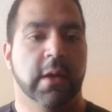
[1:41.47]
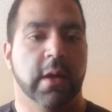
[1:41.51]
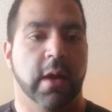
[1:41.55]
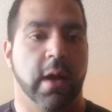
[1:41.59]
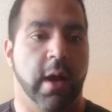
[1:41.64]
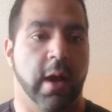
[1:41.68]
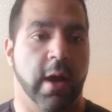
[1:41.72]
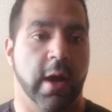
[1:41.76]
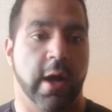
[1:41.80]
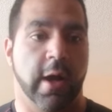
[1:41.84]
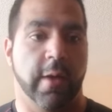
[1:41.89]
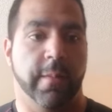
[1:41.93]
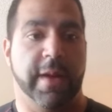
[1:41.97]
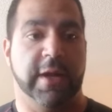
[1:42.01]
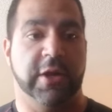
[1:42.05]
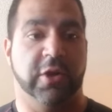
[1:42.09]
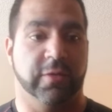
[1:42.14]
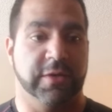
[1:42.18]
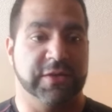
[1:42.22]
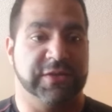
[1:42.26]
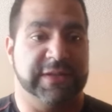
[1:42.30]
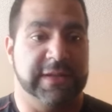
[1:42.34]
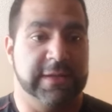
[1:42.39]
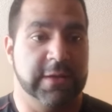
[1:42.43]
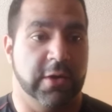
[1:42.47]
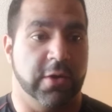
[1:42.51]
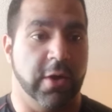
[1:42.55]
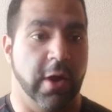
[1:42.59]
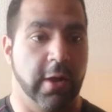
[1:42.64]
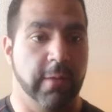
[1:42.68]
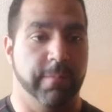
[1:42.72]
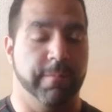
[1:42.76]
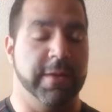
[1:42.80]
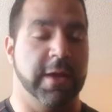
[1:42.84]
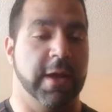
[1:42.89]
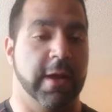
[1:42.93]
Um, and Christina
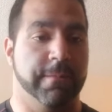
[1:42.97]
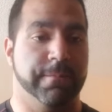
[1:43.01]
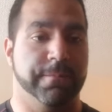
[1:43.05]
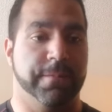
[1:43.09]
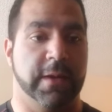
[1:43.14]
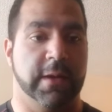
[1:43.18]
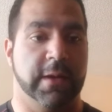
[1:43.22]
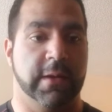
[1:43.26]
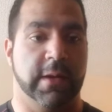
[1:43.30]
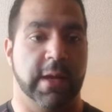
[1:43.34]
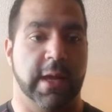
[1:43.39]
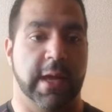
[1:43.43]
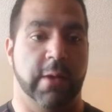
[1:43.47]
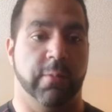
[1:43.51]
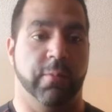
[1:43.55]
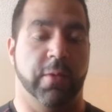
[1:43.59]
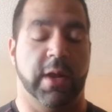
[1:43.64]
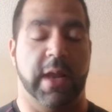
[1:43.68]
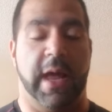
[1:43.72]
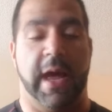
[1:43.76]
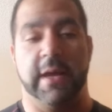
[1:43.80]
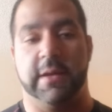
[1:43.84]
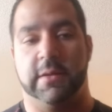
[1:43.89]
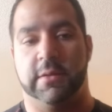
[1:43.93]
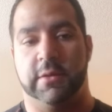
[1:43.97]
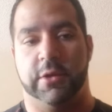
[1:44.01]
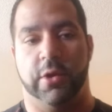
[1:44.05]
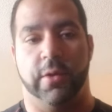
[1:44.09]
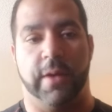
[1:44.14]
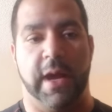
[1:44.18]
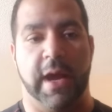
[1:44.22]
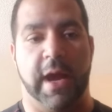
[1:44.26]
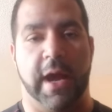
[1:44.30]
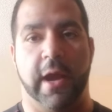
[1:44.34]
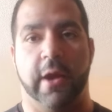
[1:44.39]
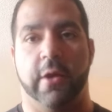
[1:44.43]
called me up, and and well, I you know
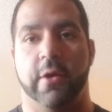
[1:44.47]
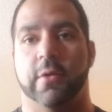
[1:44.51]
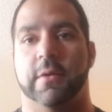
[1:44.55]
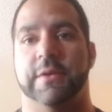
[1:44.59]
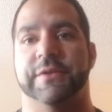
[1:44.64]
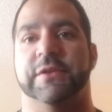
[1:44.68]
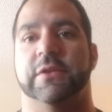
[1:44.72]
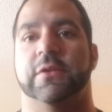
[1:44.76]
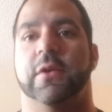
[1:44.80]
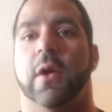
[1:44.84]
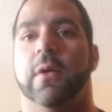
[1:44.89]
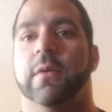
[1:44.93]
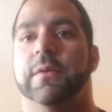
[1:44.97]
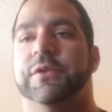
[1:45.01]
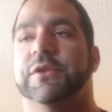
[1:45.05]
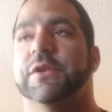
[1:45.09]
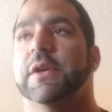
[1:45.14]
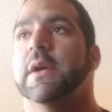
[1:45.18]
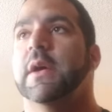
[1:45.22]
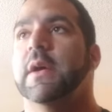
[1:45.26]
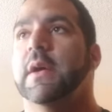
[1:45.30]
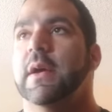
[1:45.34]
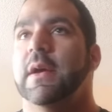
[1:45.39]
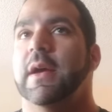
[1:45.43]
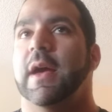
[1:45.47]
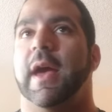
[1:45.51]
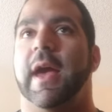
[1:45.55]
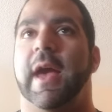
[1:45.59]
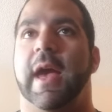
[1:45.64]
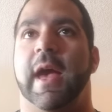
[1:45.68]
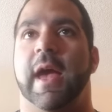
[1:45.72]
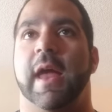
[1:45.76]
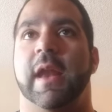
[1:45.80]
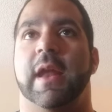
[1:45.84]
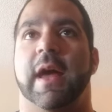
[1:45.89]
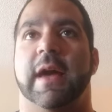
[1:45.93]
I hired her as a coach,
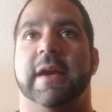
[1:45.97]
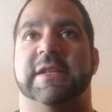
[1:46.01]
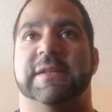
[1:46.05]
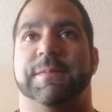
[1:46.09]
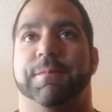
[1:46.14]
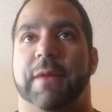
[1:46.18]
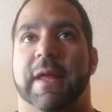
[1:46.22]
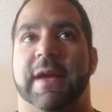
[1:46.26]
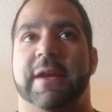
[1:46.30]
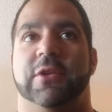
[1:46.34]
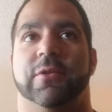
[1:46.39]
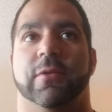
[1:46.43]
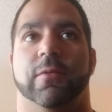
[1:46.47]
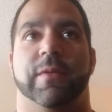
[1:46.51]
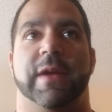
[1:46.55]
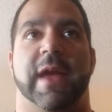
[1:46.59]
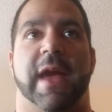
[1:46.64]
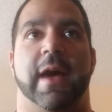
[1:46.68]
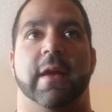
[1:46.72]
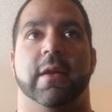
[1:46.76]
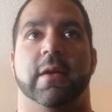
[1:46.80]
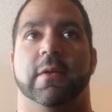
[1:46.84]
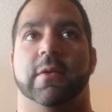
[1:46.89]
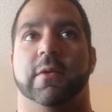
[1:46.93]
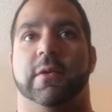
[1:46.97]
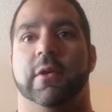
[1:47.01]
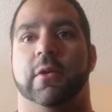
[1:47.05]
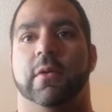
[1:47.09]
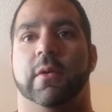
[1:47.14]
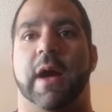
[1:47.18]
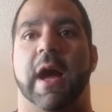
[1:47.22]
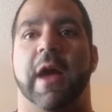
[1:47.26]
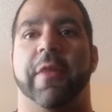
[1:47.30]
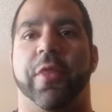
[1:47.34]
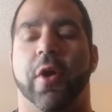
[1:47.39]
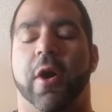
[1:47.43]
and I explained to her we had a, you know,
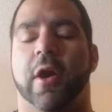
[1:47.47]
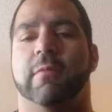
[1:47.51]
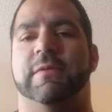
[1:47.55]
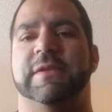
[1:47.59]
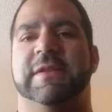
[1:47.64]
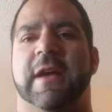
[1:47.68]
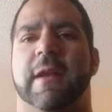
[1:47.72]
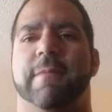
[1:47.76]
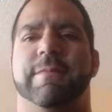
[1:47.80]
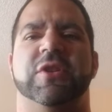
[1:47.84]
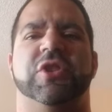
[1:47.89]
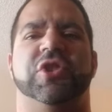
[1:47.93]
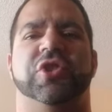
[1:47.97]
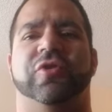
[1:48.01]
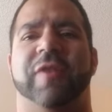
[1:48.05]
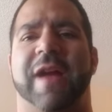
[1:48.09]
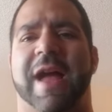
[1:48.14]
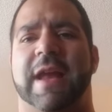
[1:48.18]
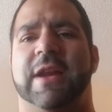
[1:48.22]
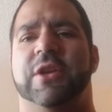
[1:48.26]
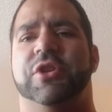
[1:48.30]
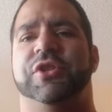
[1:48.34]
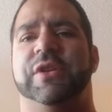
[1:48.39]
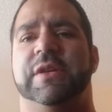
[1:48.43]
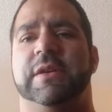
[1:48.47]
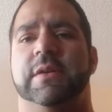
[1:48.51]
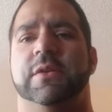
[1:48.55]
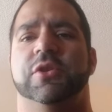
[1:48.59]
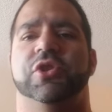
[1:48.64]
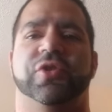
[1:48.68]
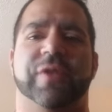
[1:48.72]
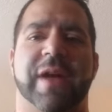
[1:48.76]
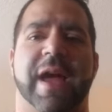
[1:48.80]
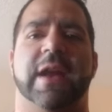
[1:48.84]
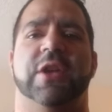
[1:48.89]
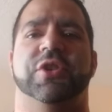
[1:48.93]
I thought it was going to be strategy,
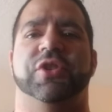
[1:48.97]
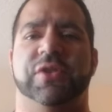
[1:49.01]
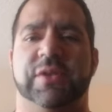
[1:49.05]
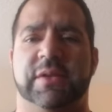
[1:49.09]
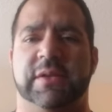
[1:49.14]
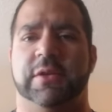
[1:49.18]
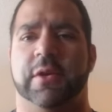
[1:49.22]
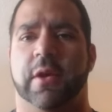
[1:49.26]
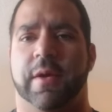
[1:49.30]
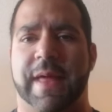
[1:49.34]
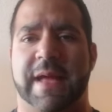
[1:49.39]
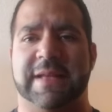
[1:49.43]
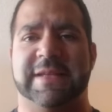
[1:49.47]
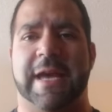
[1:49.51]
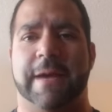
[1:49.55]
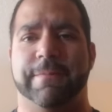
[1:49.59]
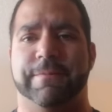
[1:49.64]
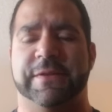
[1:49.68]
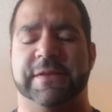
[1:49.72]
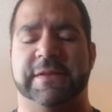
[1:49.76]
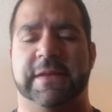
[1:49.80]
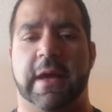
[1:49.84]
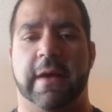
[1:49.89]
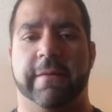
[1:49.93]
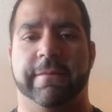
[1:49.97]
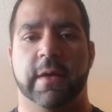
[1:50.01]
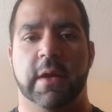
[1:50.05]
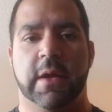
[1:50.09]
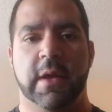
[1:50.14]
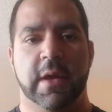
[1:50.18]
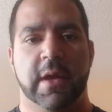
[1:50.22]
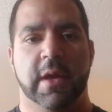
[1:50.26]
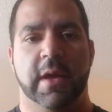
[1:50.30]
strategy, you know, that type of stuff.